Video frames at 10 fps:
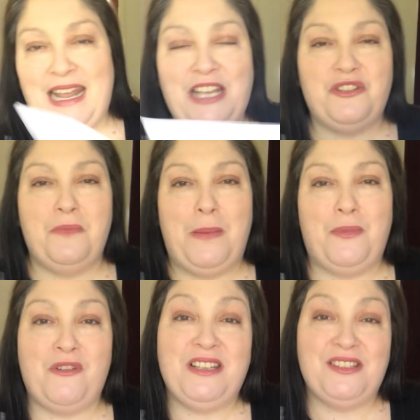as you
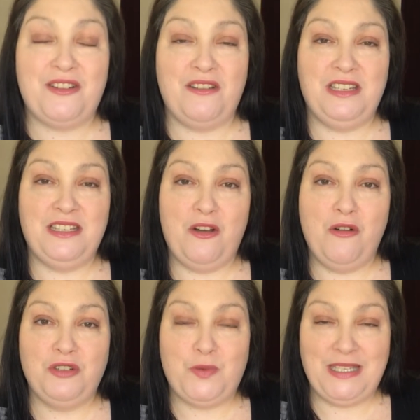remember I started it
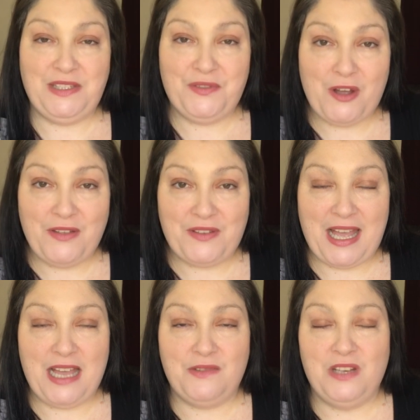on 25
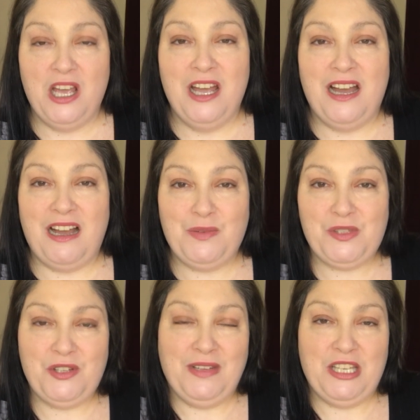count. I was
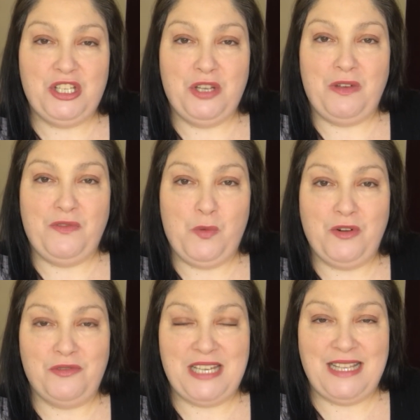doing it 2/1
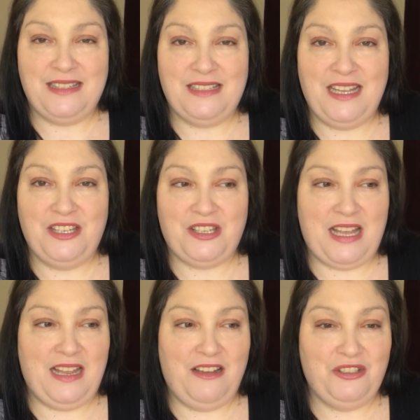on 10 stitch,
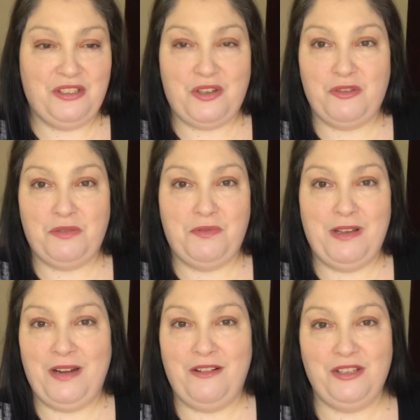and I just got to a
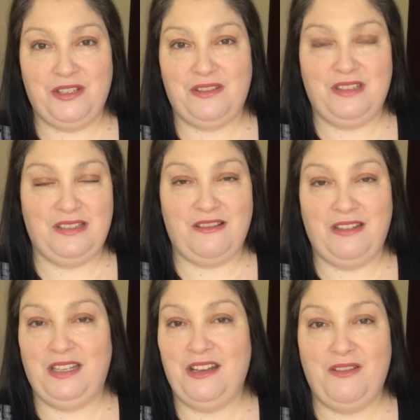point and I just
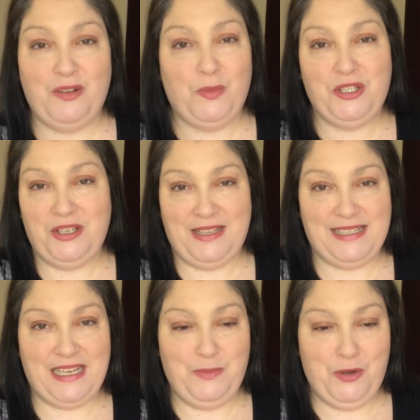decided, no, I don't want to do this
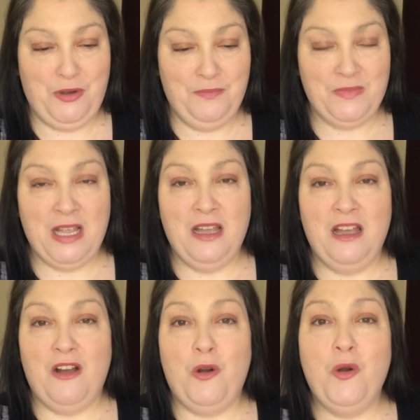anymore.
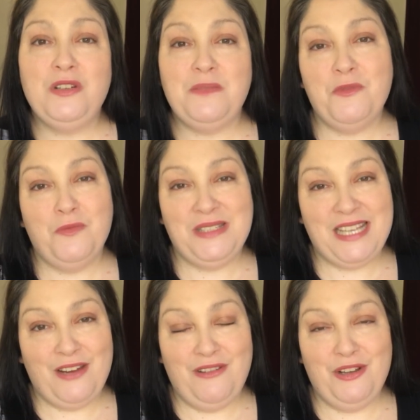Ordered more
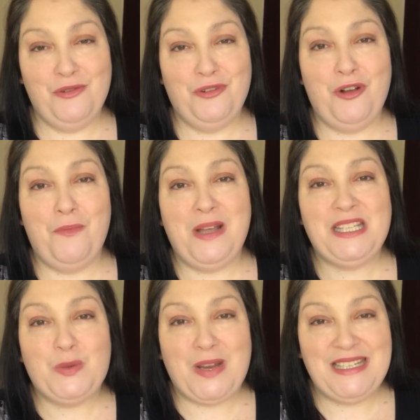material, got my
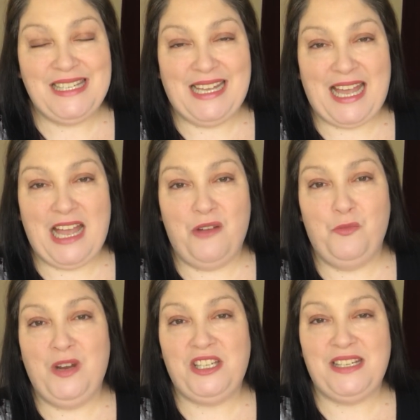20 count,
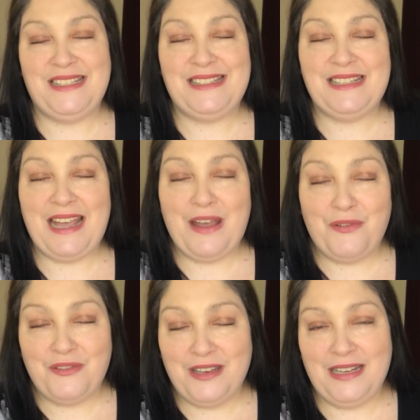which is
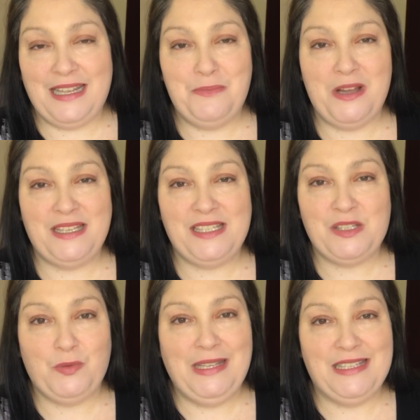definitely my
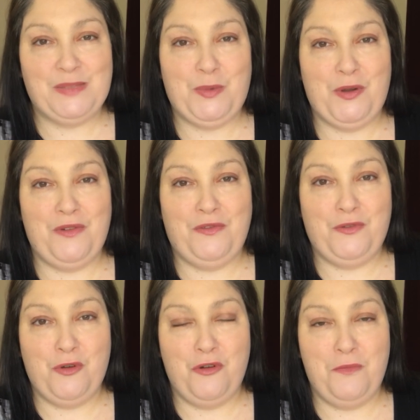sweet spot
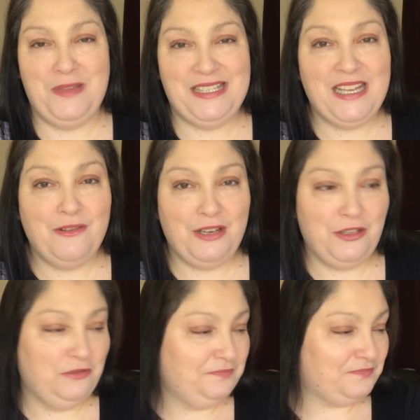for material,